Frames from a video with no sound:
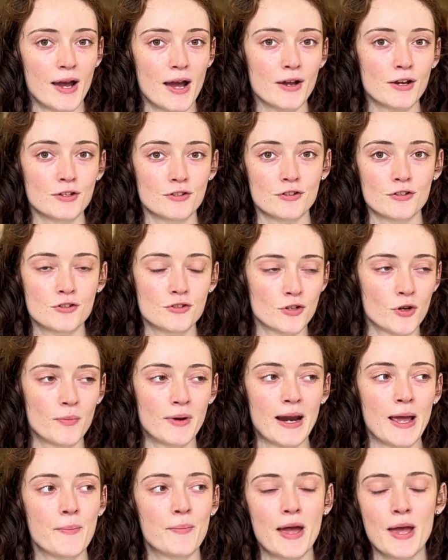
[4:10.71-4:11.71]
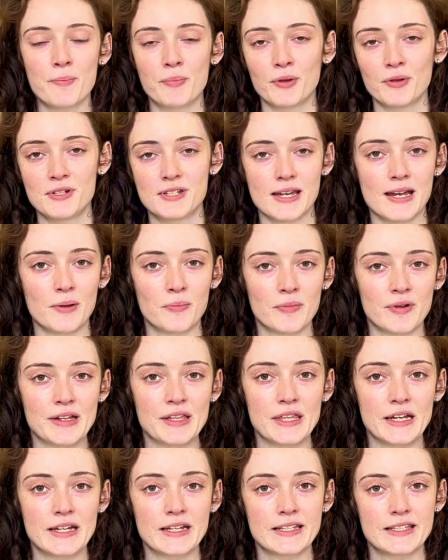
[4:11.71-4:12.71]
Because there's so many people dealing with
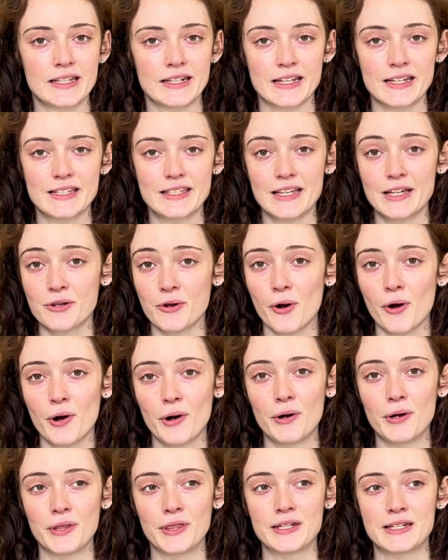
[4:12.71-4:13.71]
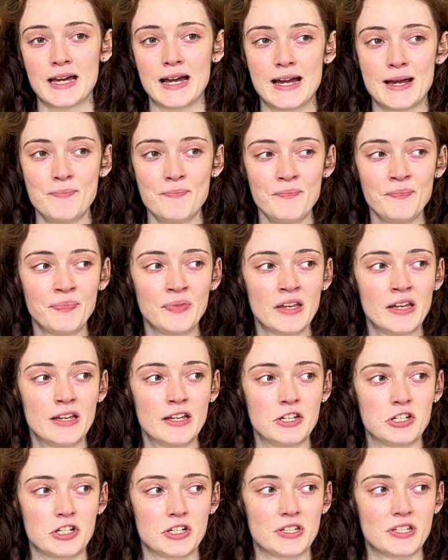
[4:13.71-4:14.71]
this and I see it all the time,
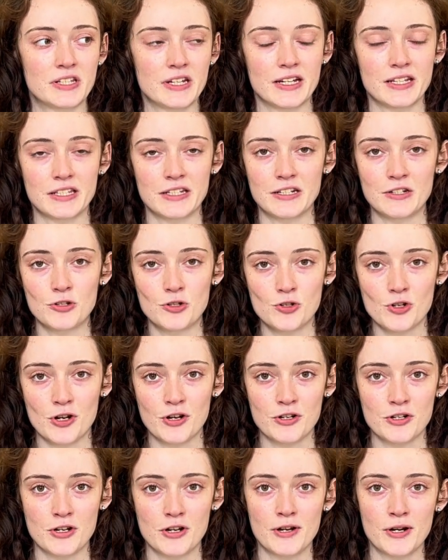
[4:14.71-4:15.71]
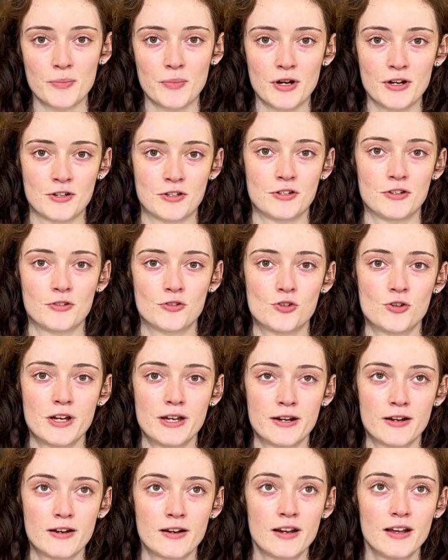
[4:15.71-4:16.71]
just as an instructor and a personal
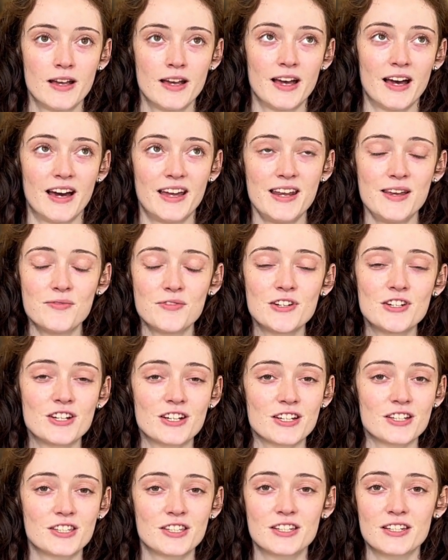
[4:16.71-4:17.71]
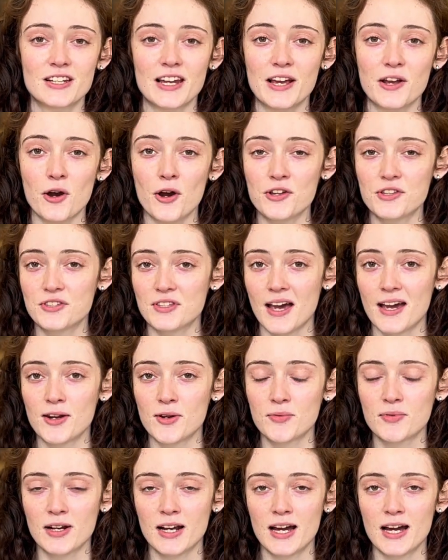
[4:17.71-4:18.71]
trainer, and even just like outside
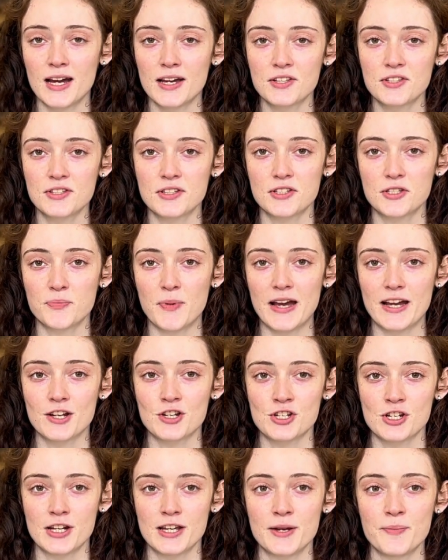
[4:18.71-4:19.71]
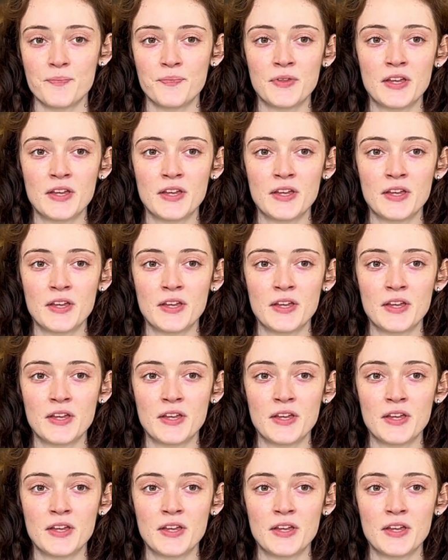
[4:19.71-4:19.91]
of class especially.